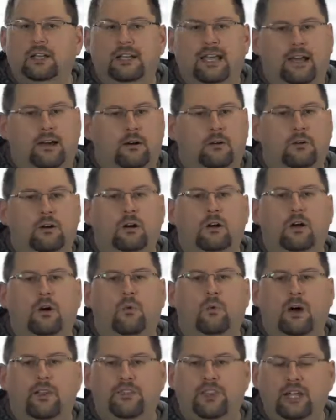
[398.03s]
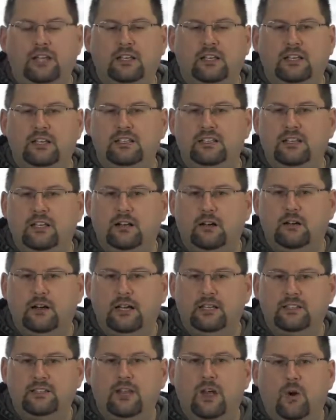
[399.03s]
Now, one thing to consider
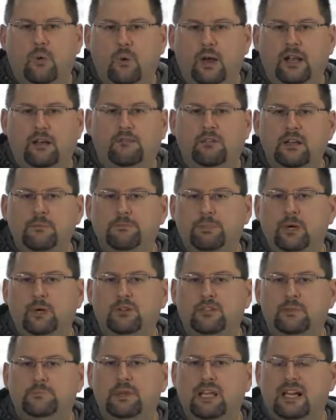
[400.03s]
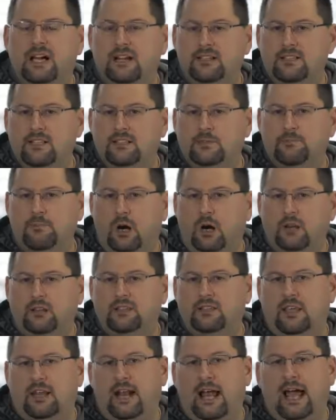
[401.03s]
is when it reboots, because it's
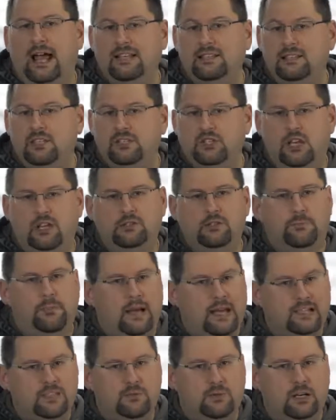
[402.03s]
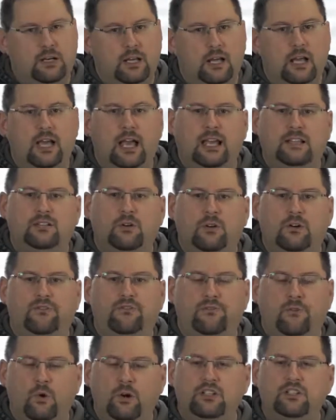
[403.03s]
marked that it has to change the password, it's going to
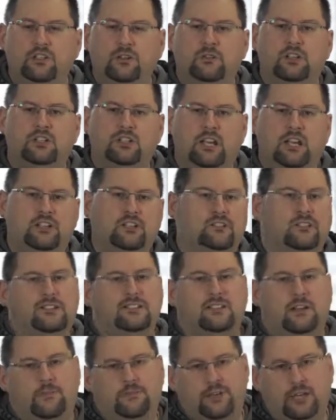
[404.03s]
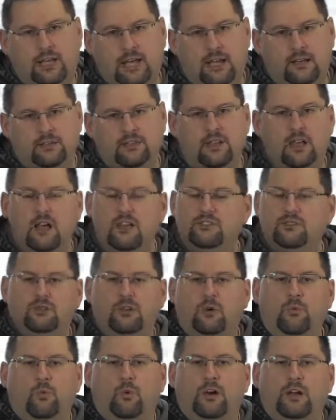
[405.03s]
force you to change it to something else. So
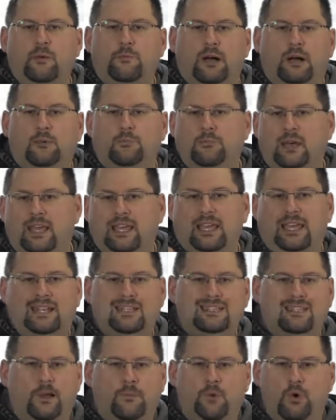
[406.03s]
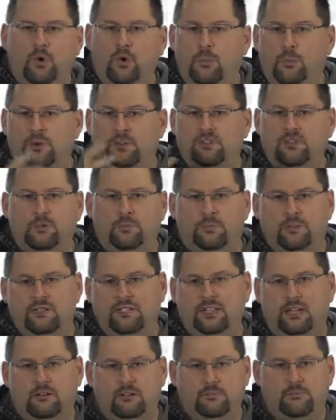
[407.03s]
don't worry about making it some uber super
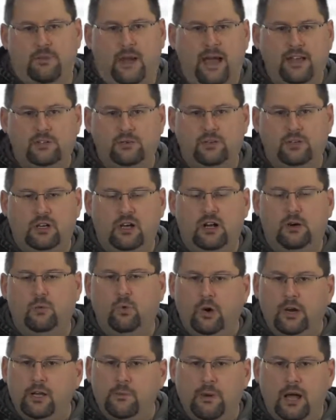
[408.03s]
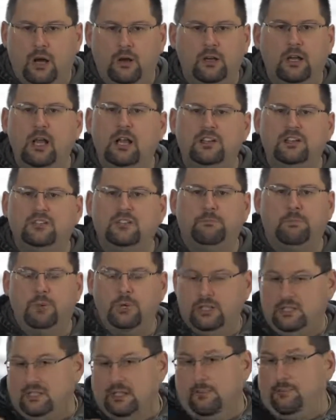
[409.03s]
secret password you got to worry about. Just
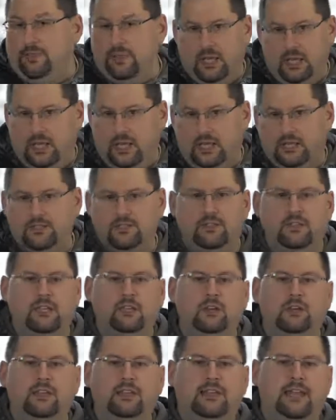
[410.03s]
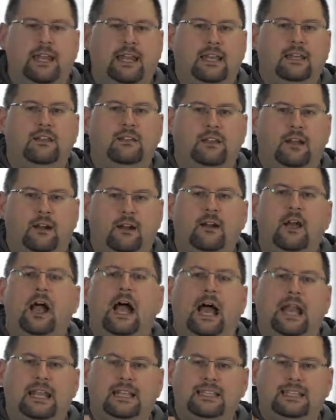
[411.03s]
put something in so that you can get into there
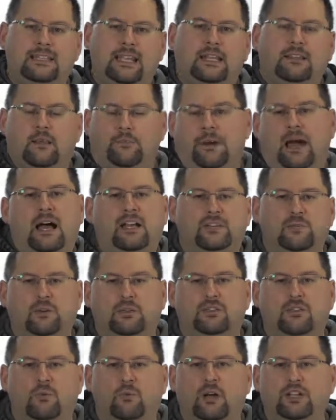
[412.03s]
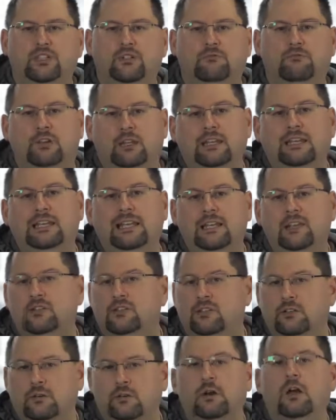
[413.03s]
and then set the password to what you really need it
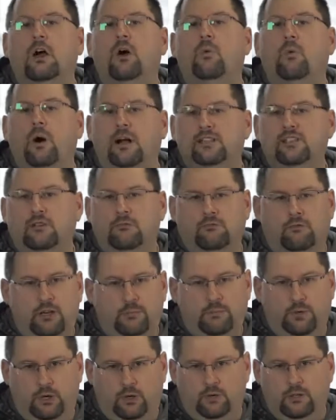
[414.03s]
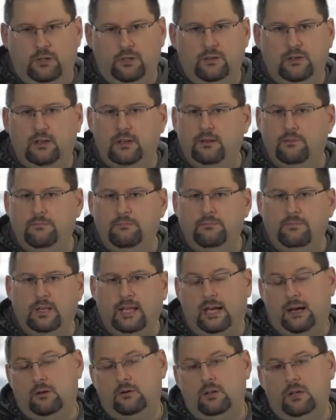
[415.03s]
to once you reboot.
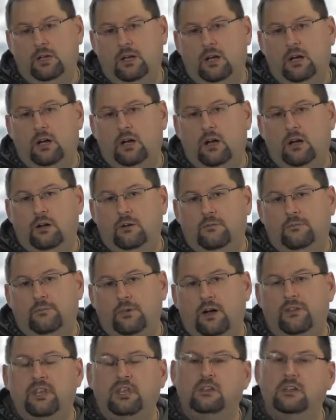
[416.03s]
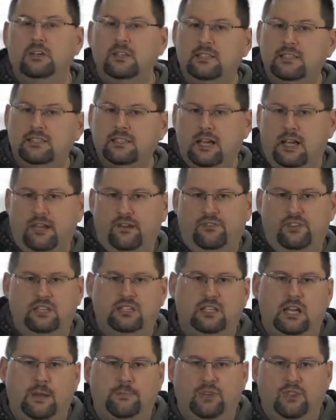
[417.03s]
Now, on the good side of
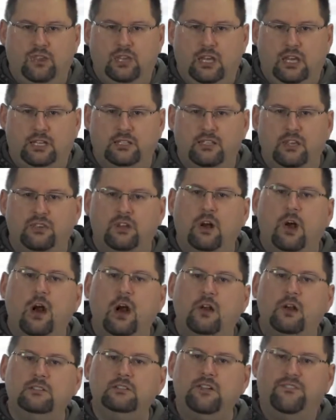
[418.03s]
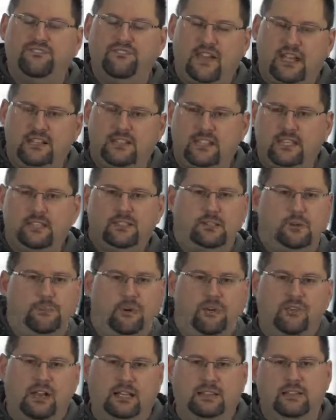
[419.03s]
these type of things, there are defenses to
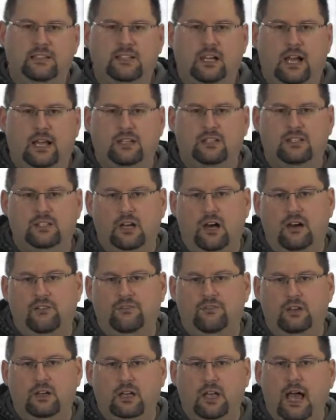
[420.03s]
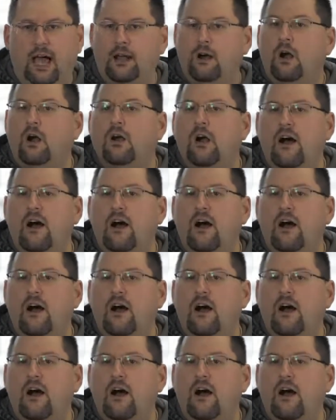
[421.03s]
prevent this kind of stuff. At our